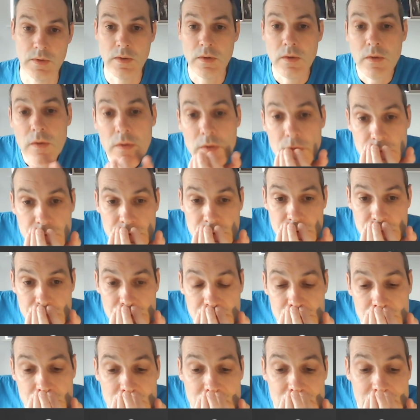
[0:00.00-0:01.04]
Let's just see
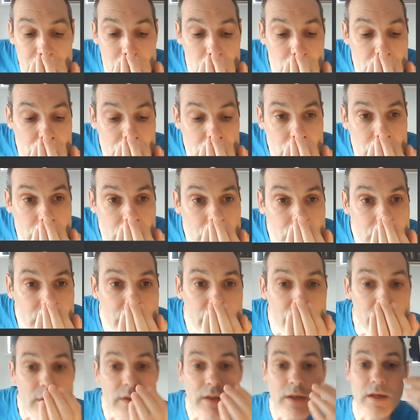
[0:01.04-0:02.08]
if I can get my rooks
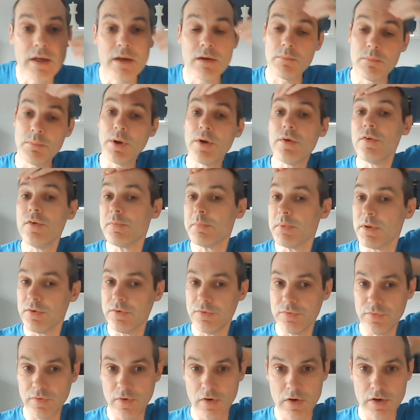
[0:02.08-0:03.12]
in there. Opponent's
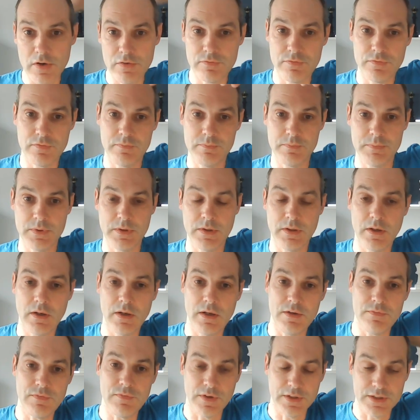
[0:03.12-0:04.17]
+5, but
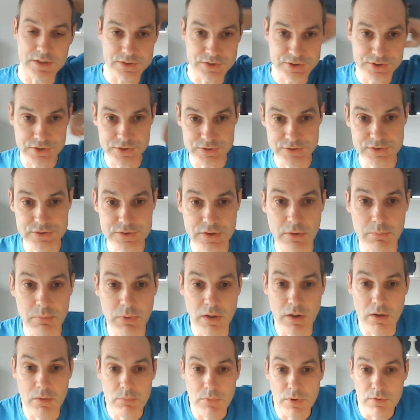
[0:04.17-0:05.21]
if I can just double
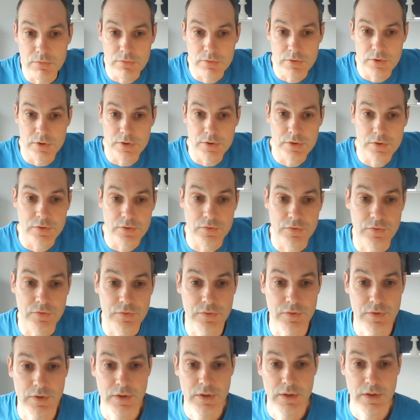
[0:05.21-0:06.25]
up my rooks,
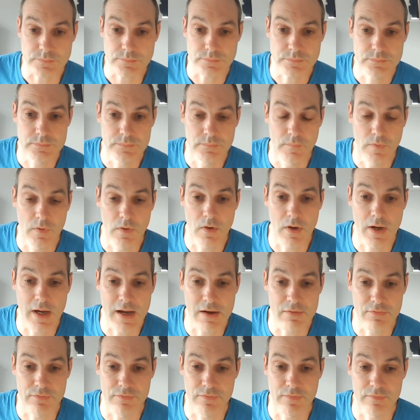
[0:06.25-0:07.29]
I'll
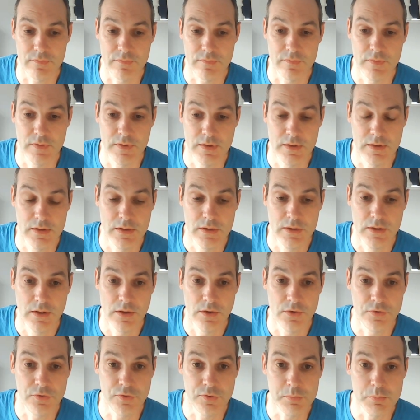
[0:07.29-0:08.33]
have a
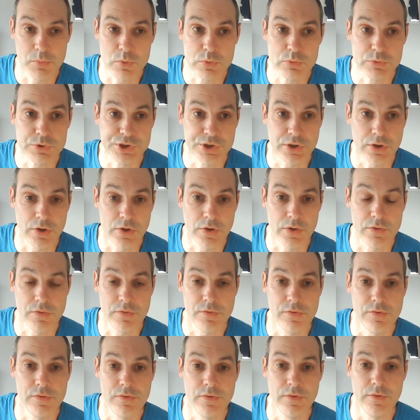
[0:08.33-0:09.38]
small
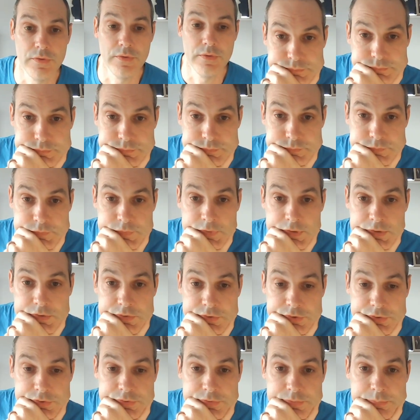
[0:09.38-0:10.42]
chance. I can
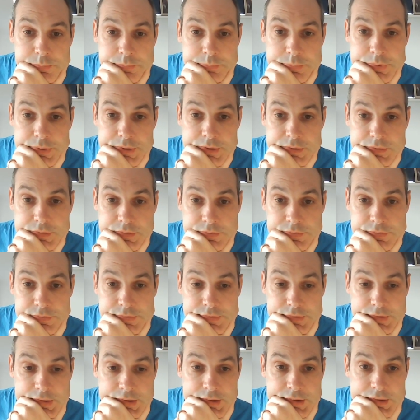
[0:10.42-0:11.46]
just bring this
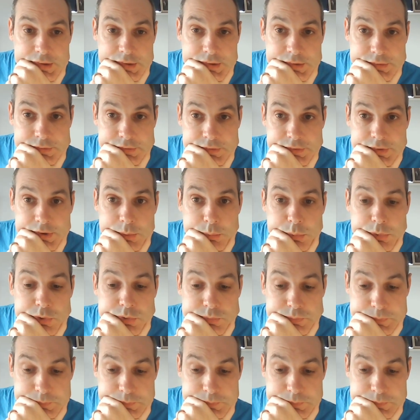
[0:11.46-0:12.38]
to here to double.